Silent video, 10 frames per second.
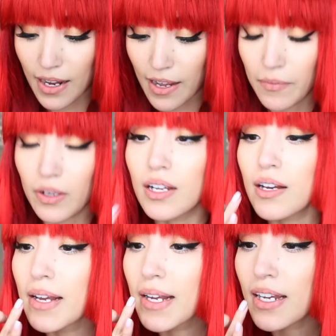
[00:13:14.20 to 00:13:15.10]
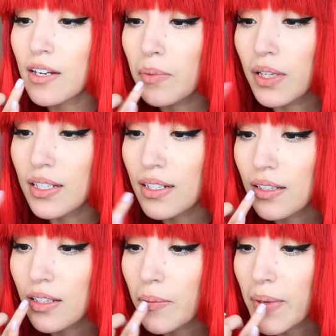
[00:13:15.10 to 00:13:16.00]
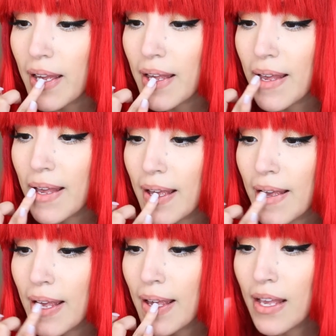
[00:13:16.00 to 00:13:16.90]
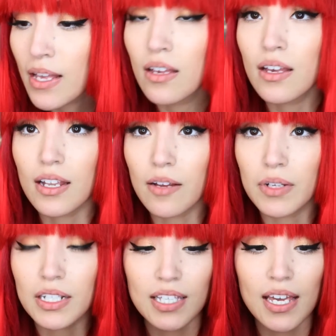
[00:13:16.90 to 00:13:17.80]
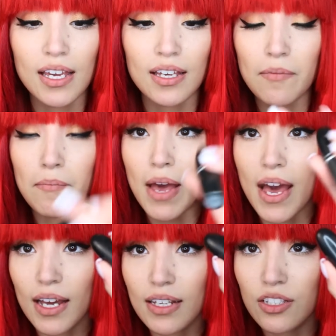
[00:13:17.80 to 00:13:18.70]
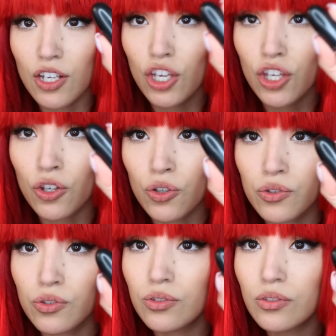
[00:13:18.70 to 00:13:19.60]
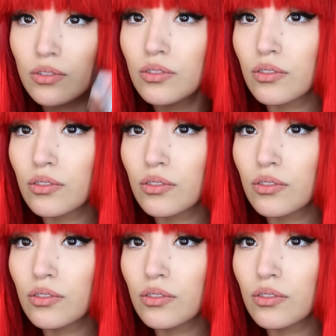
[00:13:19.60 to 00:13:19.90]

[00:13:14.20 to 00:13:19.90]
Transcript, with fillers: I'm gonna kind of blend it a little bit and I'm gonna take MAC's Hue